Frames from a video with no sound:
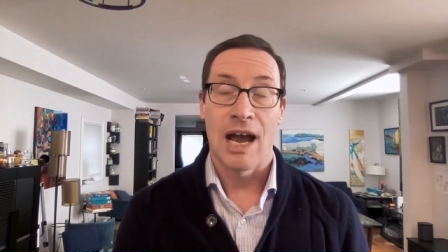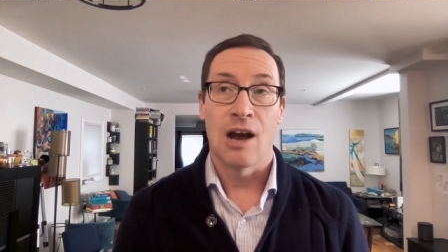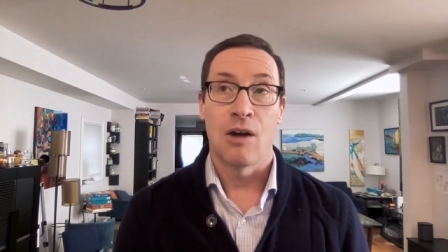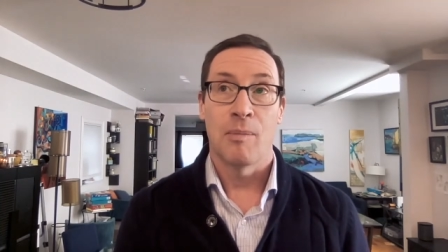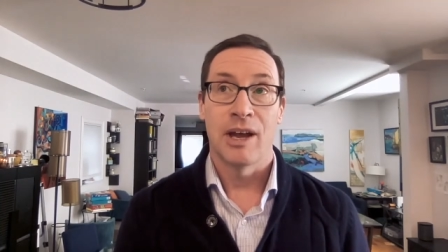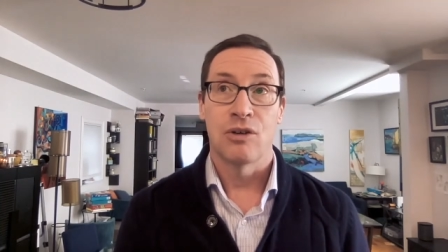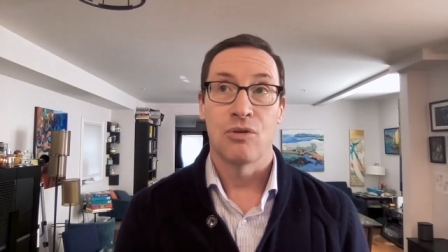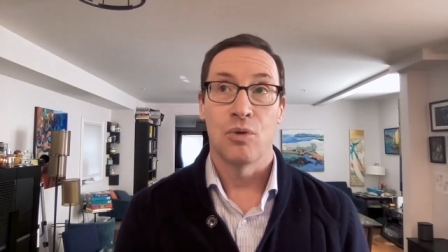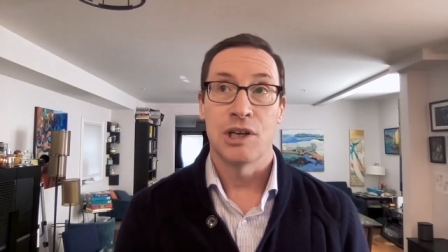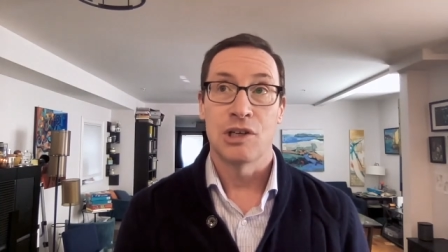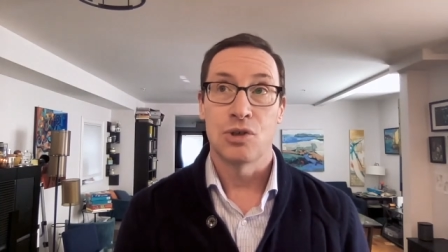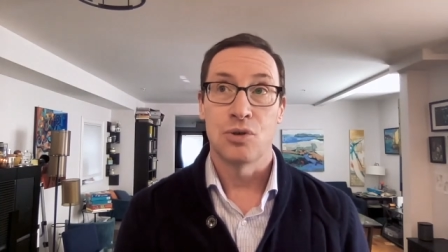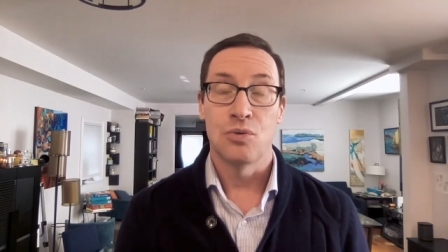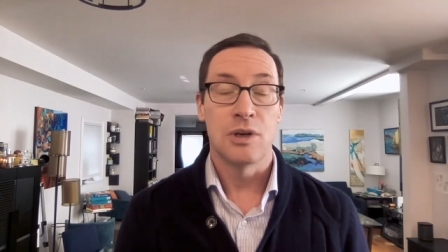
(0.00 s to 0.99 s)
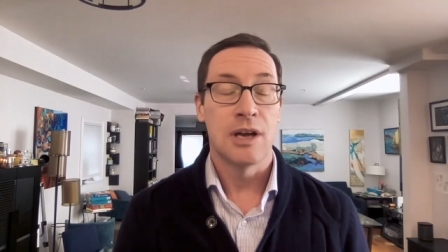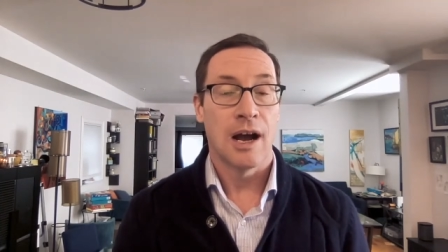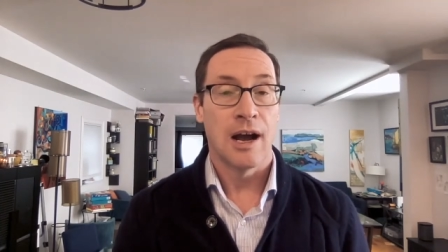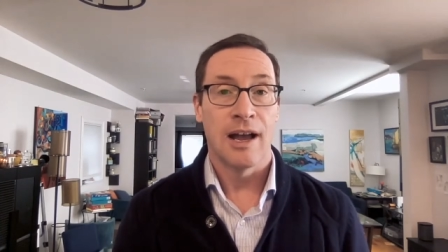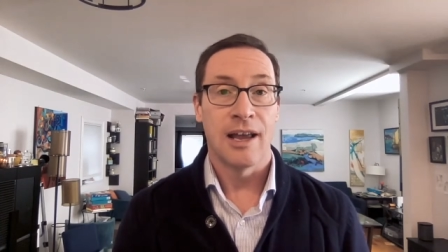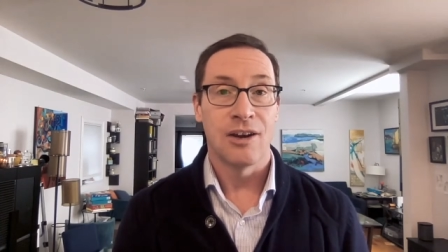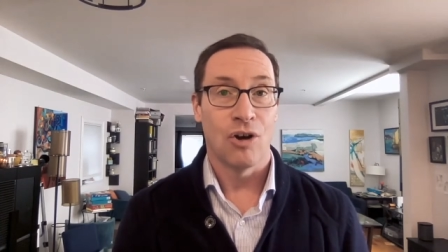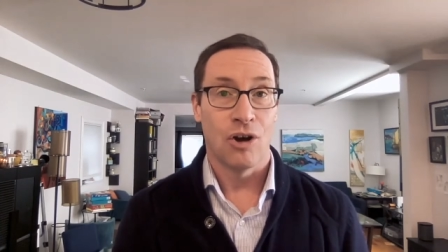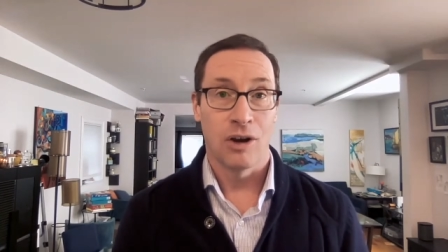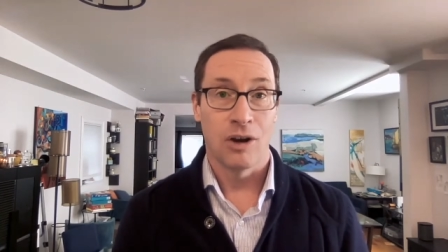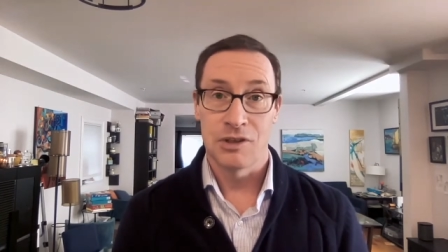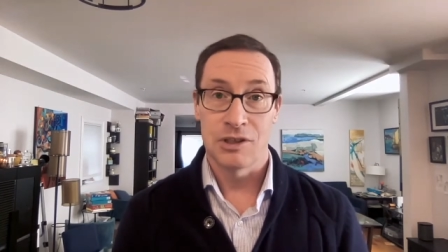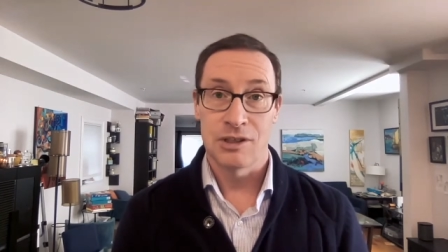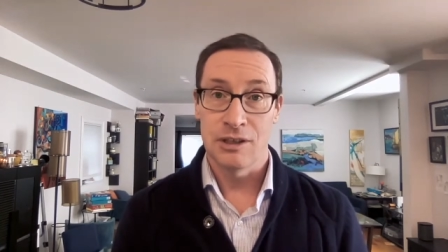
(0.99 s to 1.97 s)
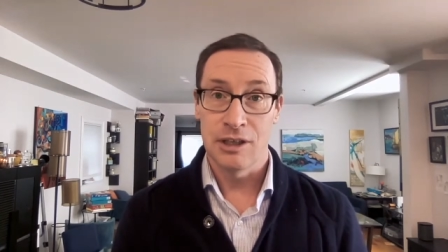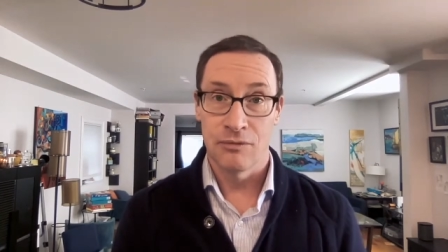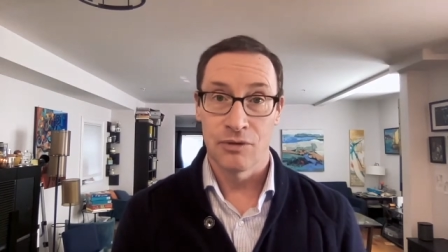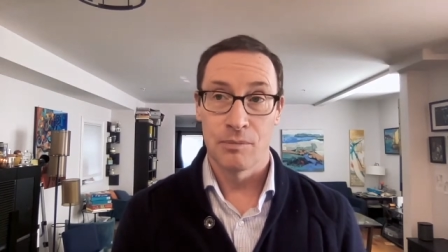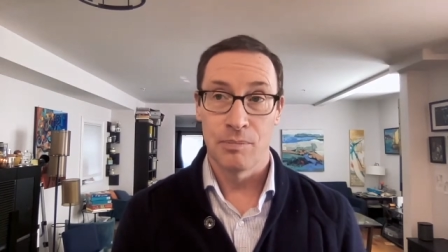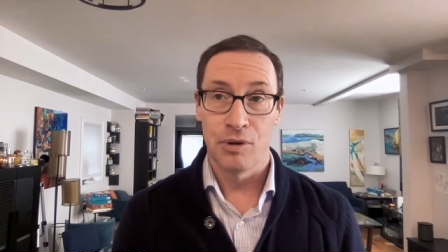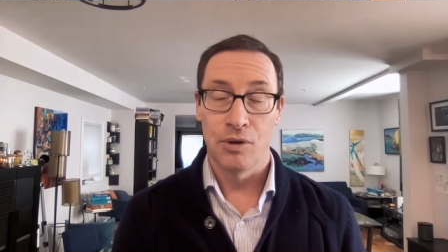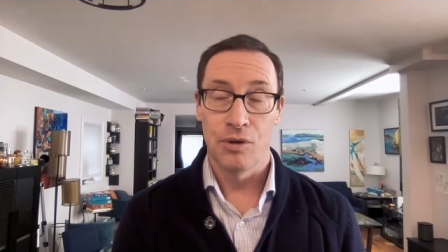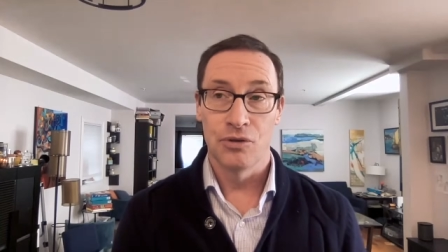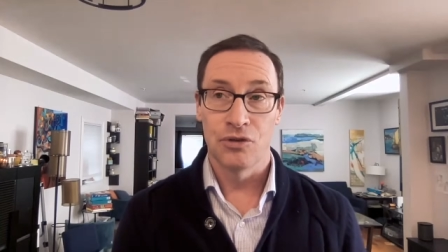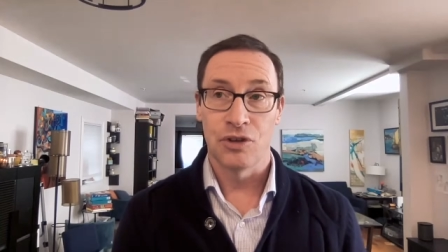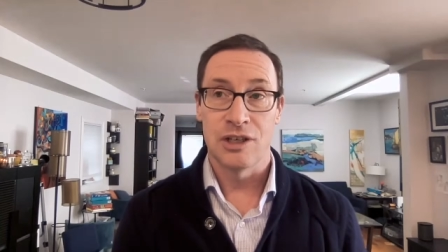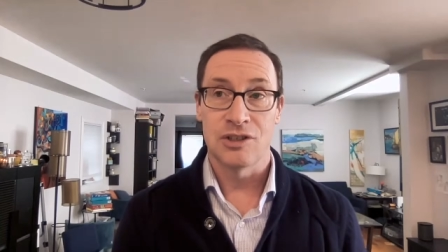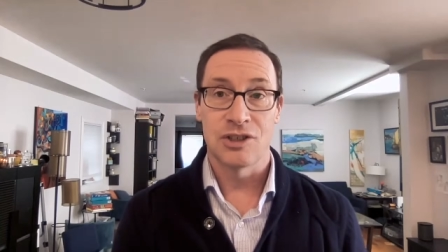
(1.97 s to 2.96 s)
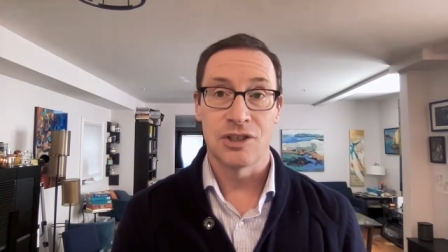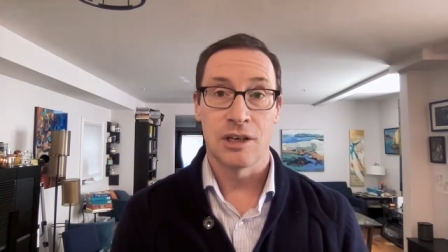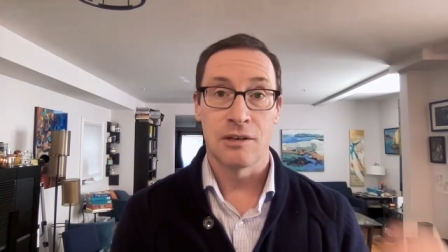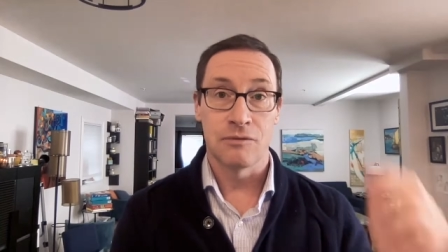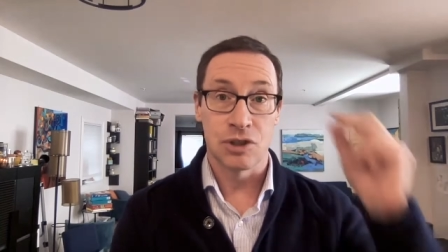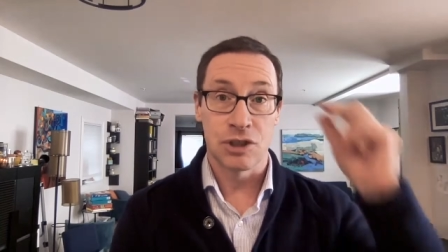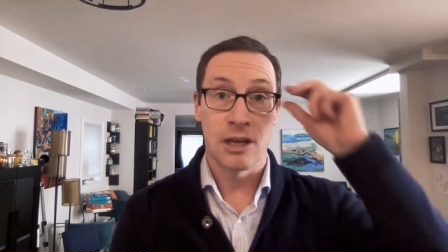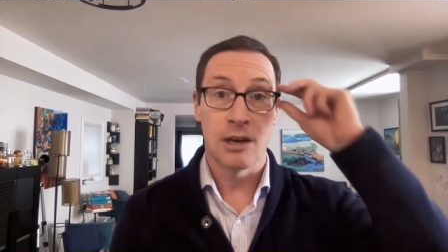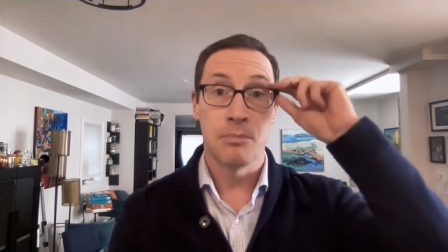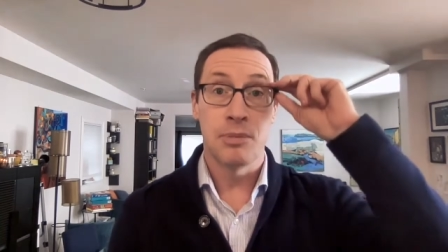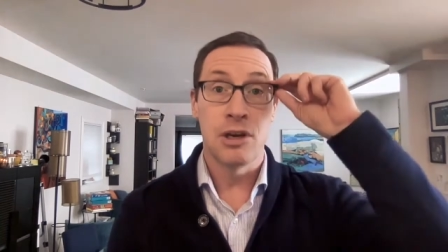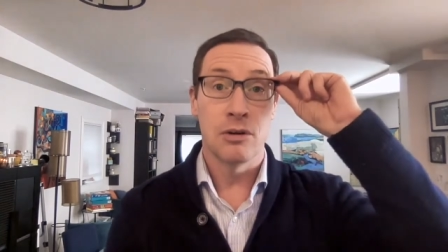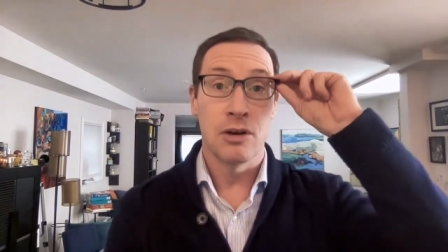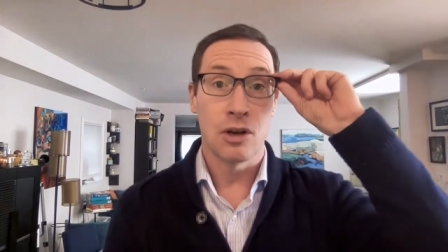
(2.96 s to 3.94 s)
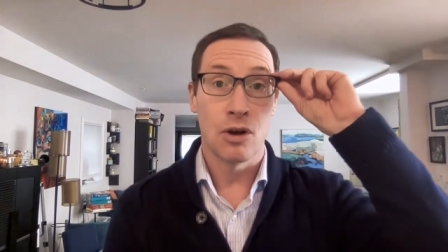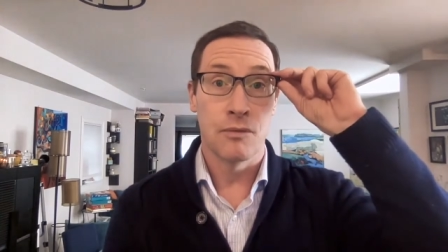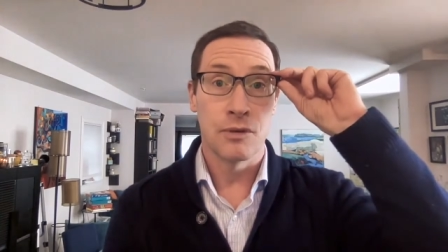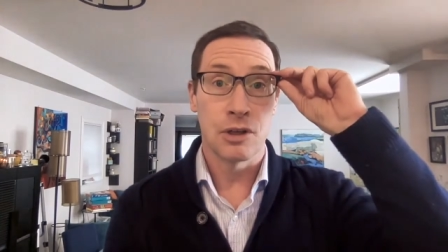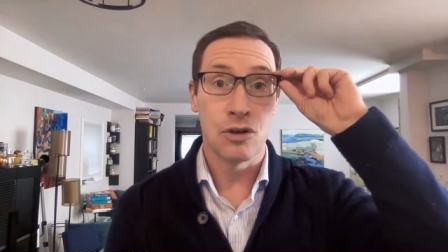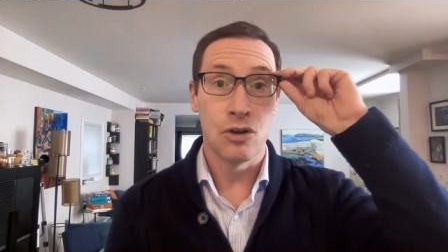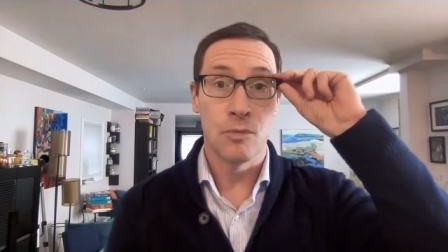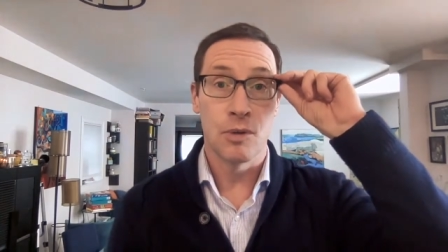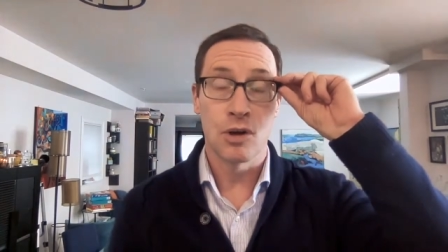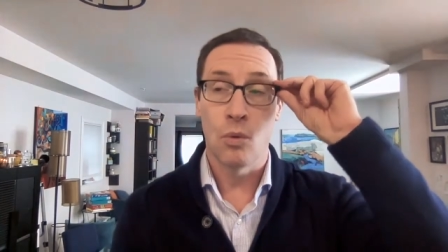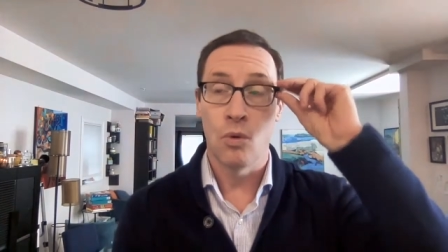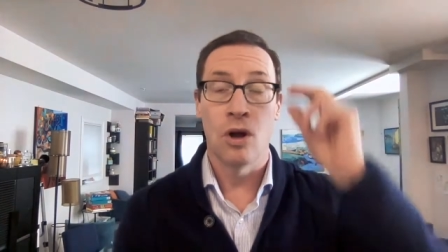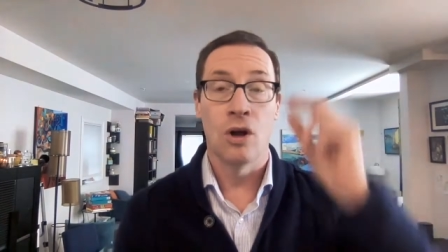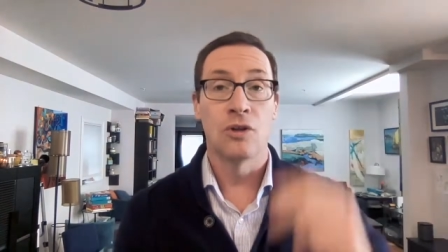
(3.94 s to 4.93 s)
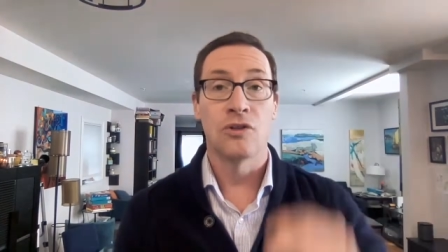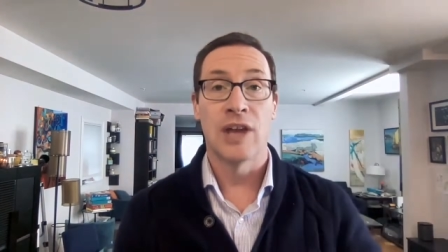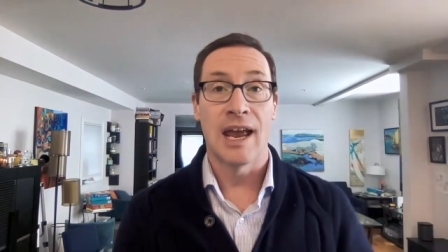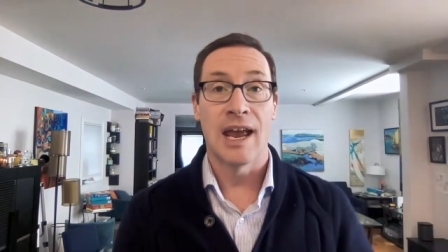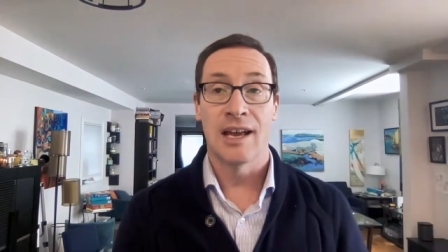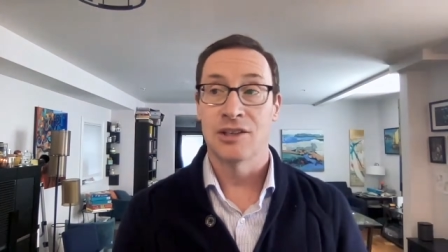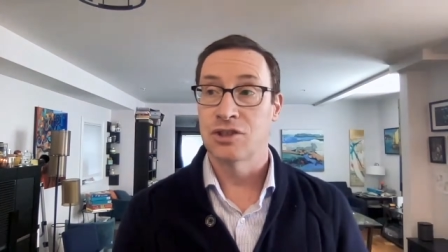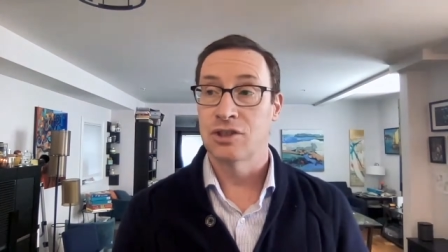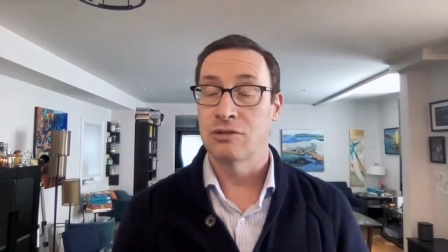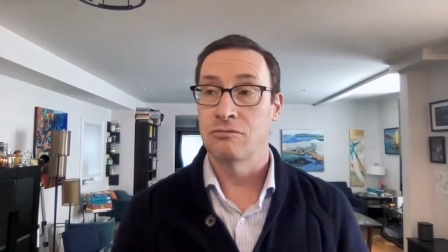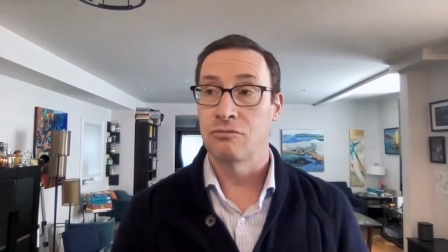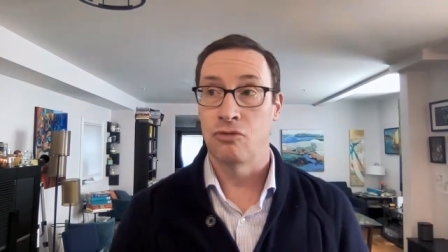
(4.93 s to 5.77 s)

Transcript: how am I going to guide all of the deliverables instead of just kind of peering over the cubicle wall to ask